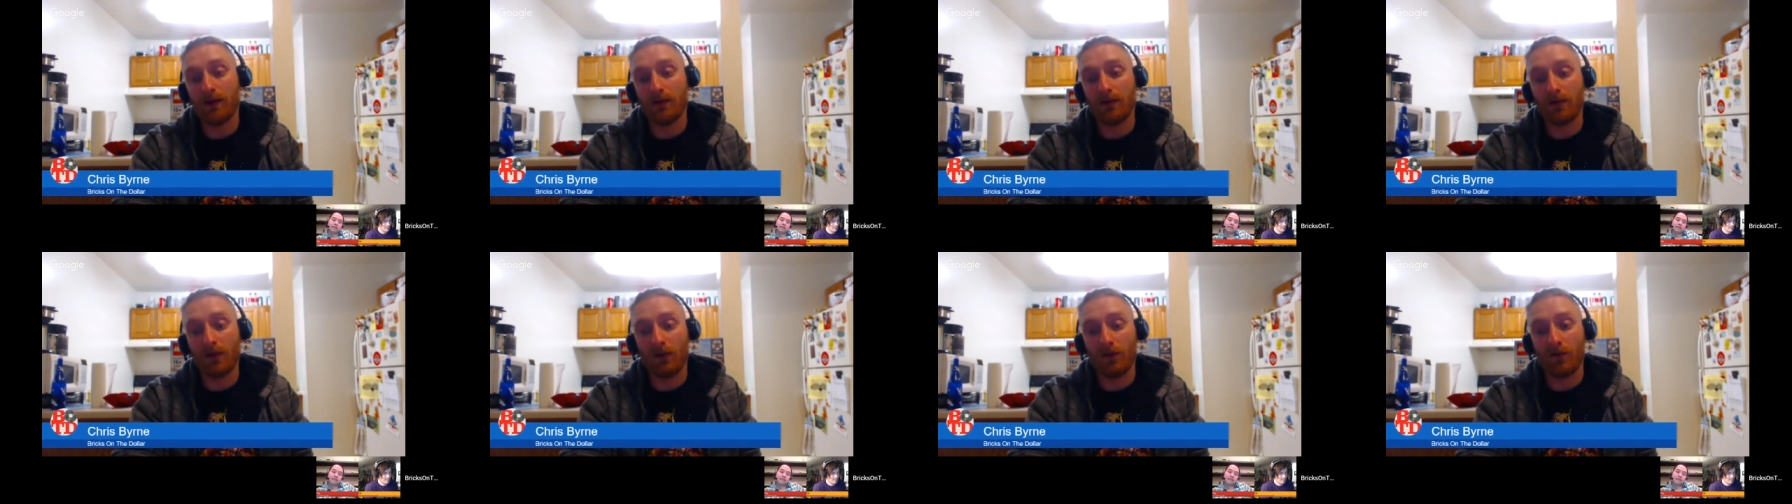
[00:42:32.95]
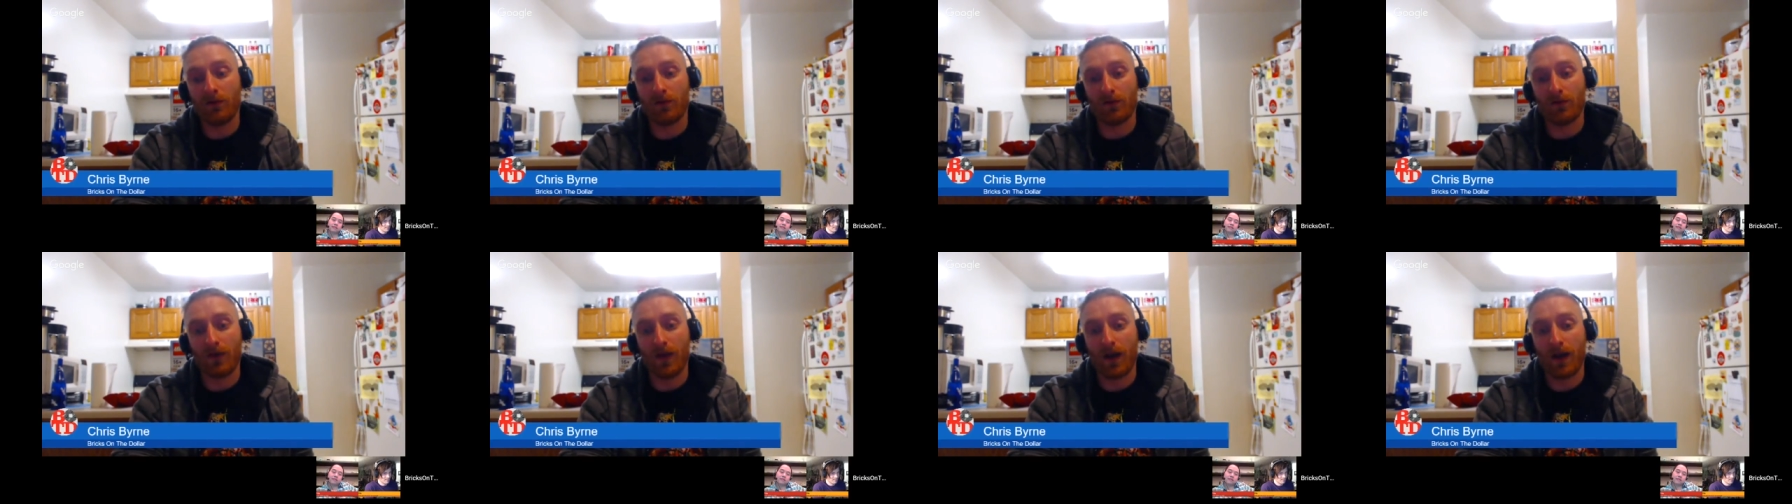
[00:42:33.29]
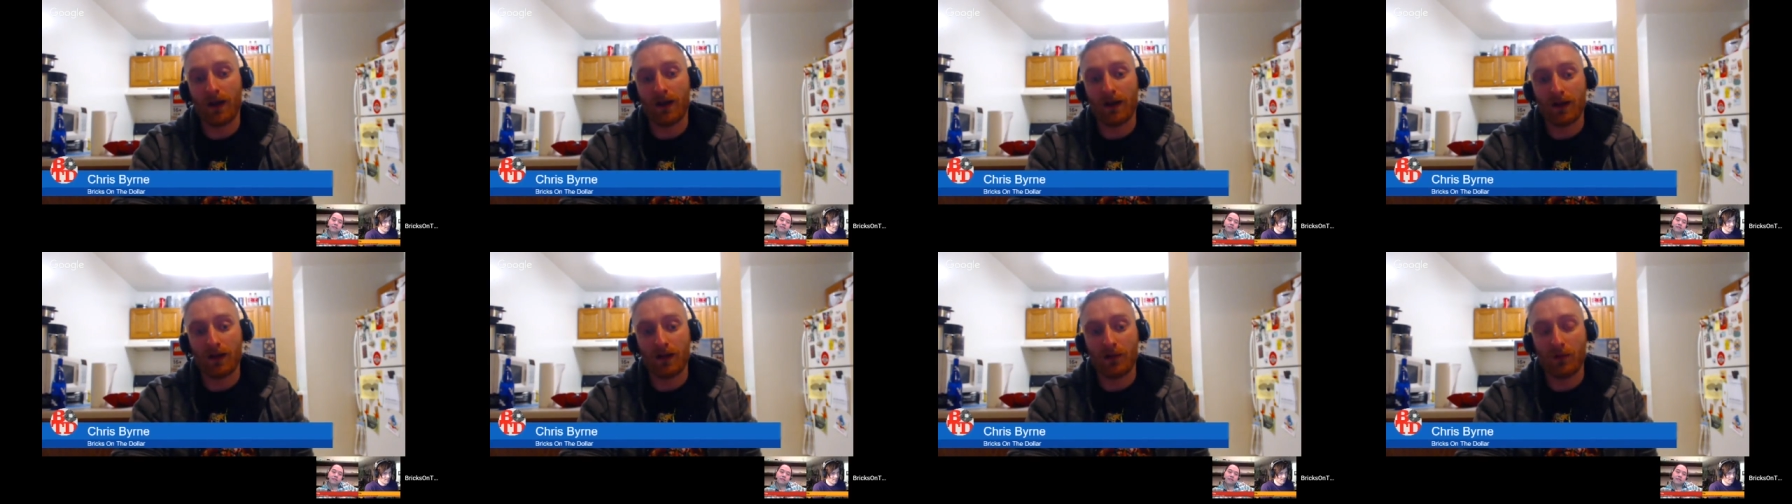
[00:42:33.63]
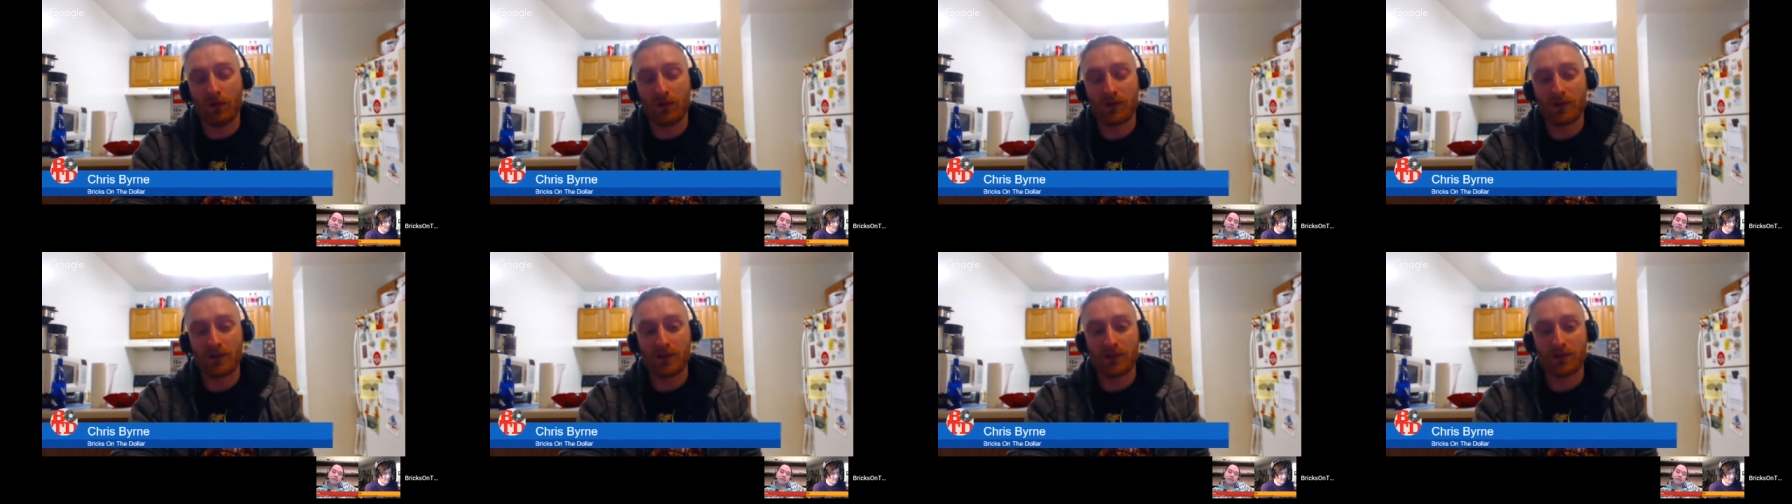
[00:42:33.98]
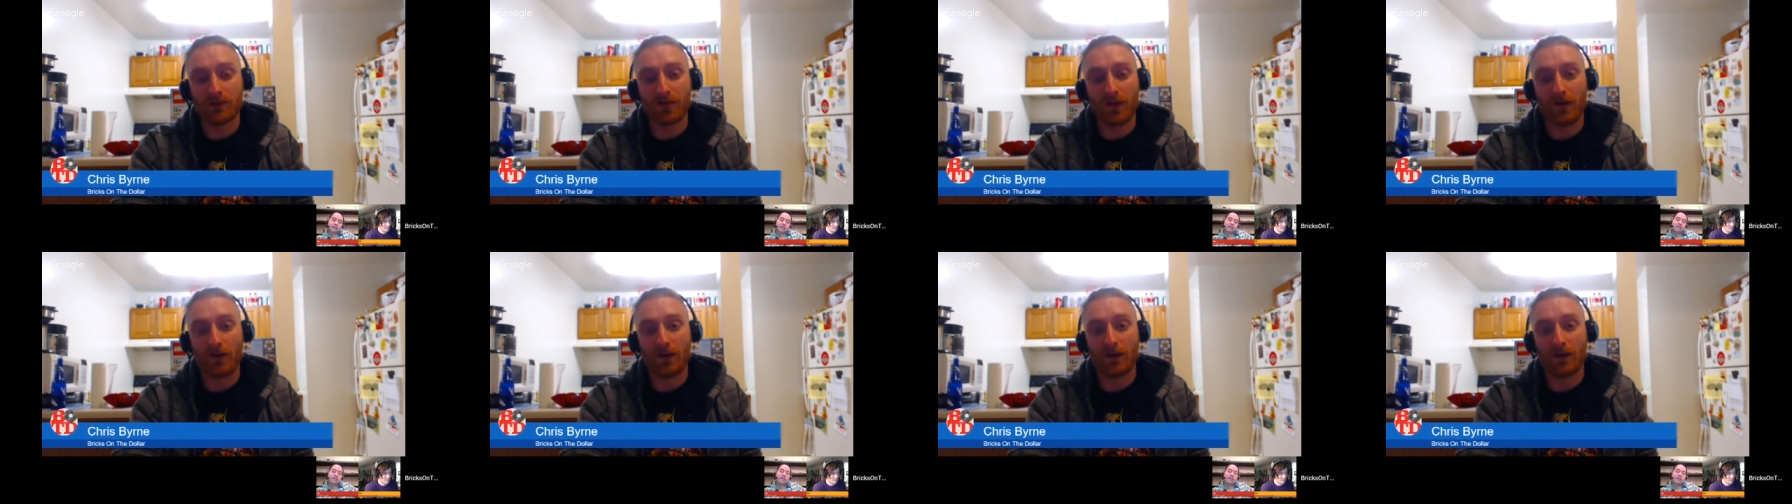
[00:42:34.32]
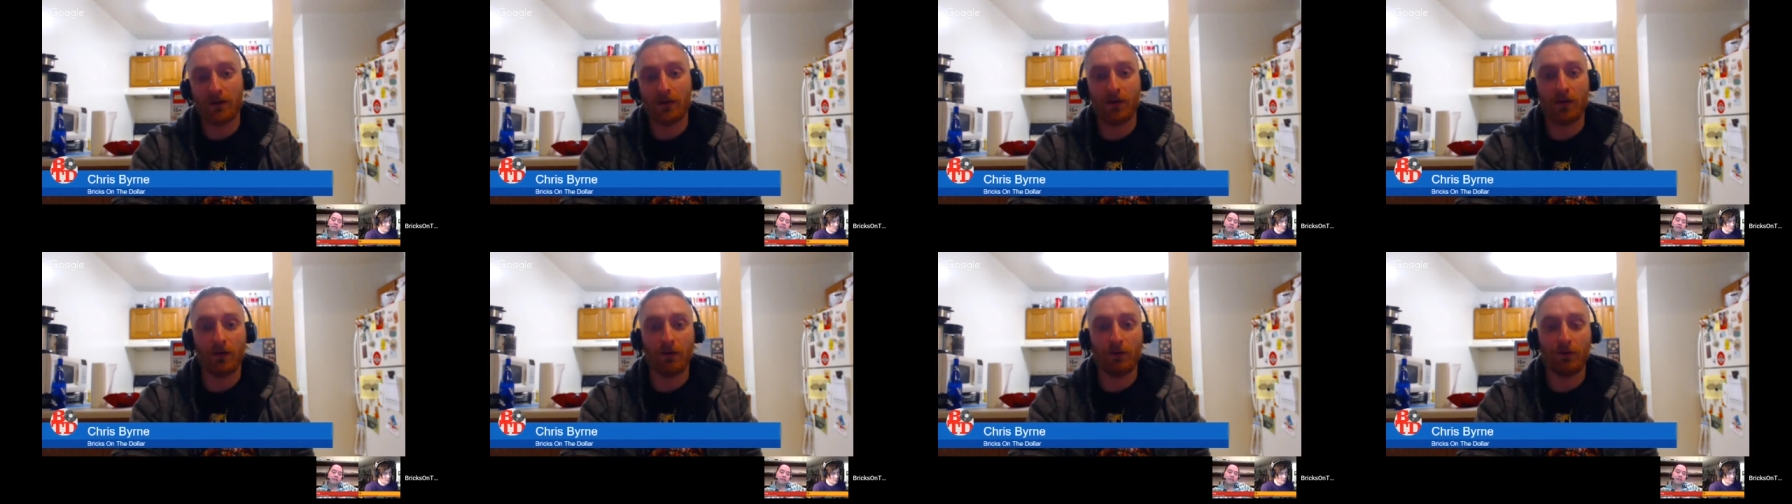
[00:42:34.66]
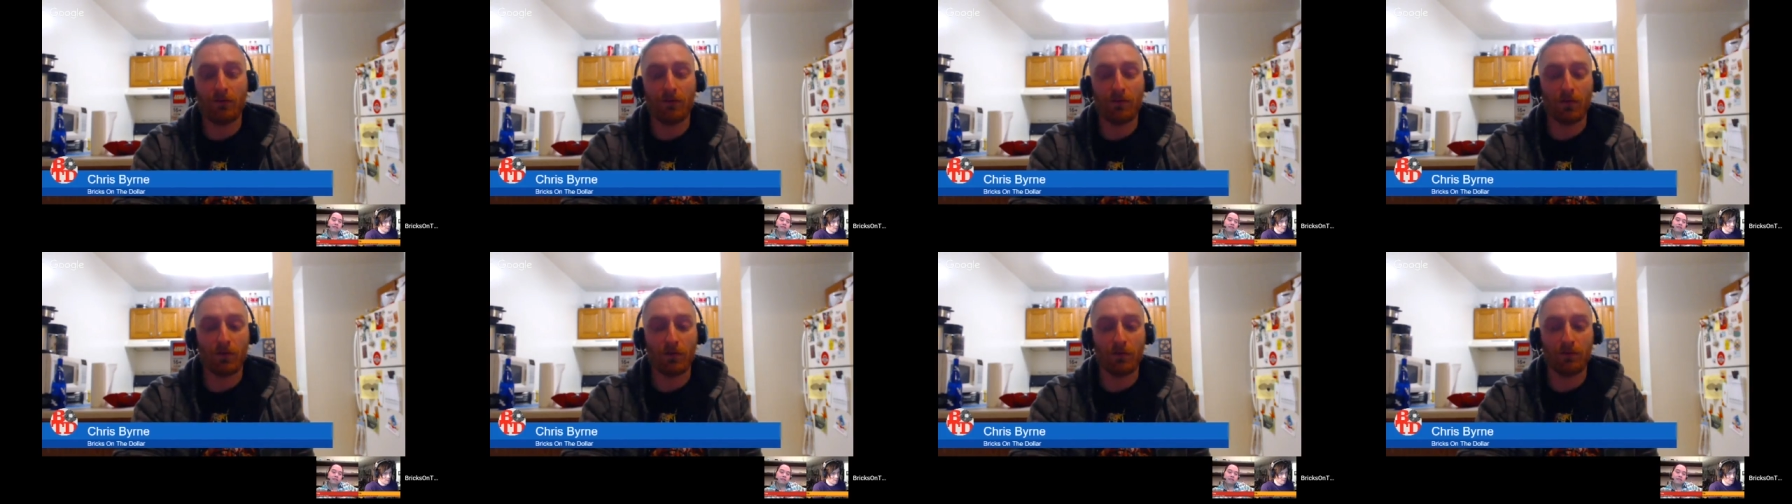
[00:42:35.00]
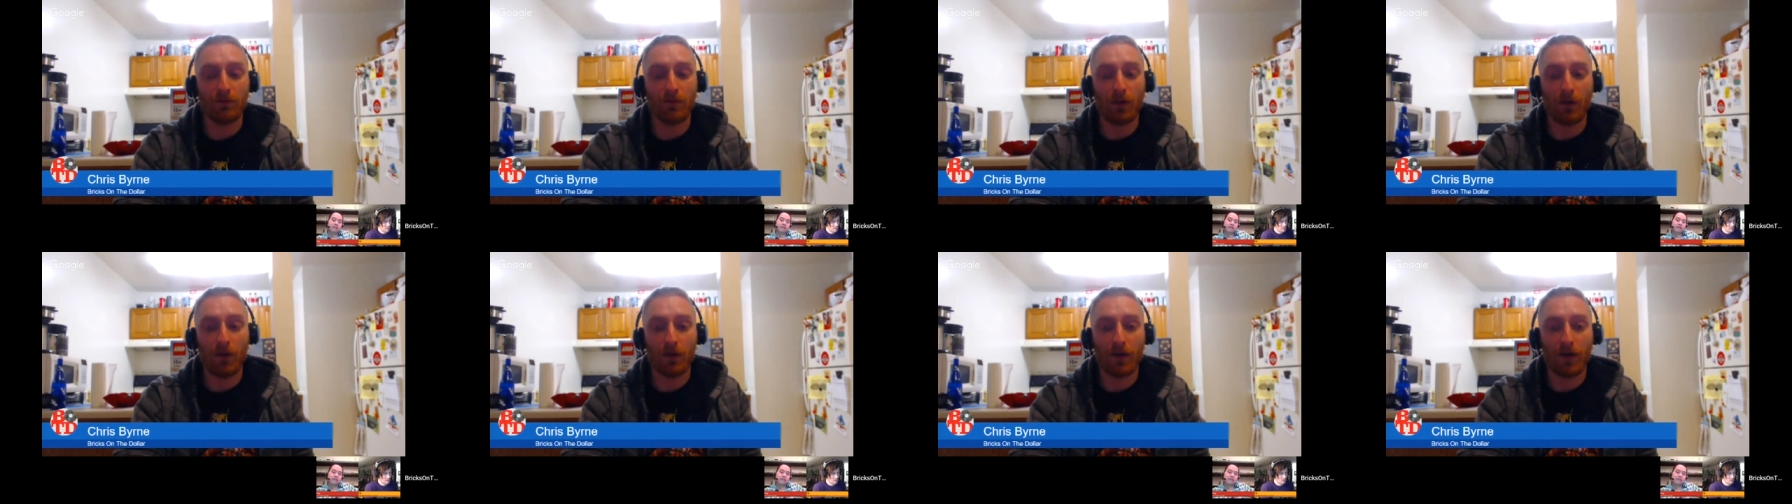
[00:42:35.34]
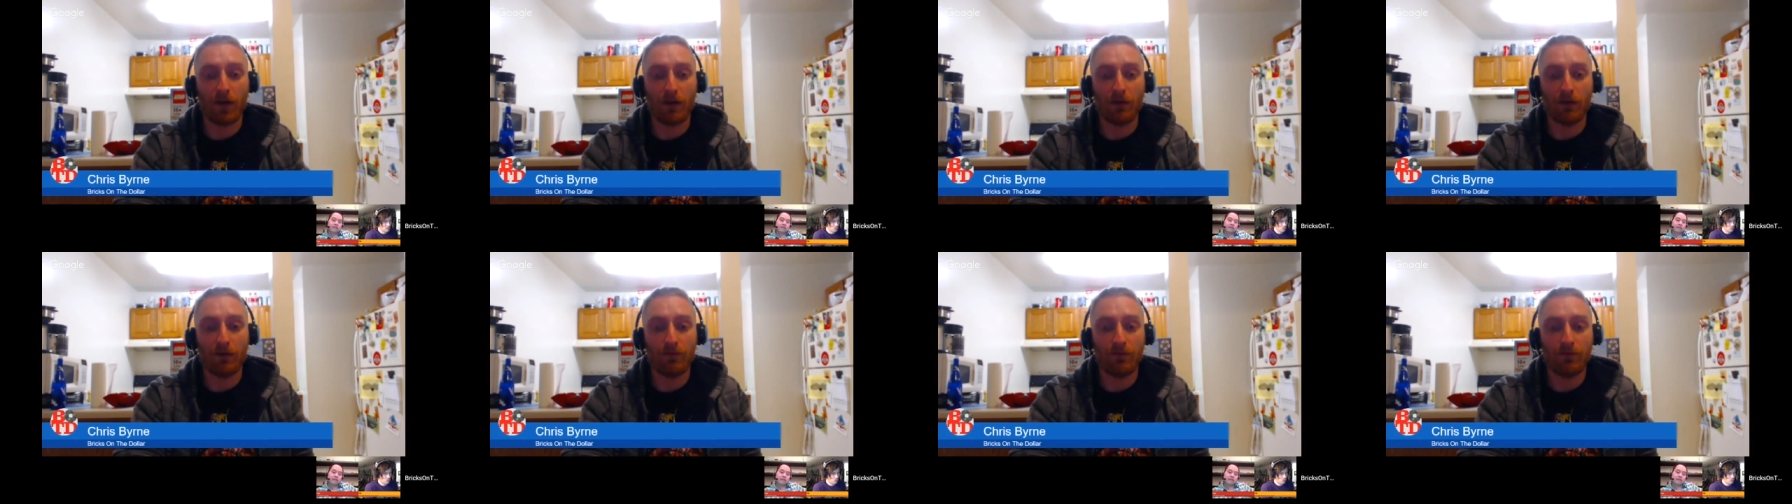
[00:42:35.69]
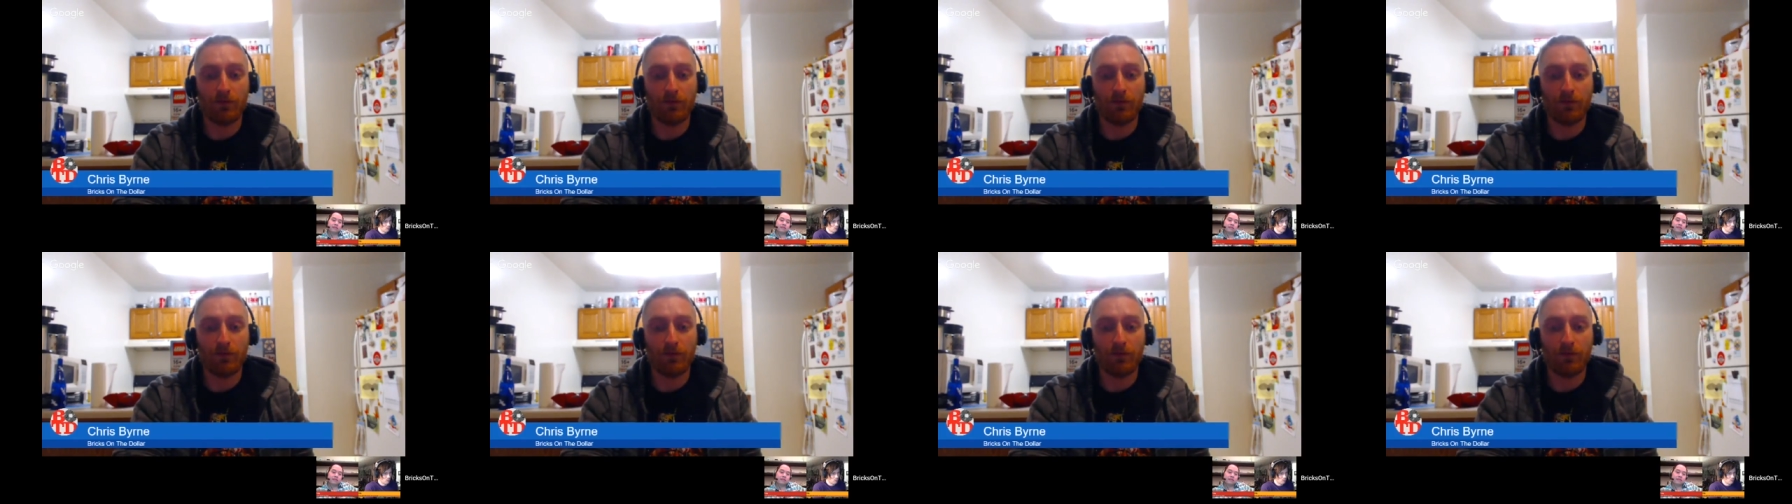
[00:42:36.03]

low variety, which is very good for part out.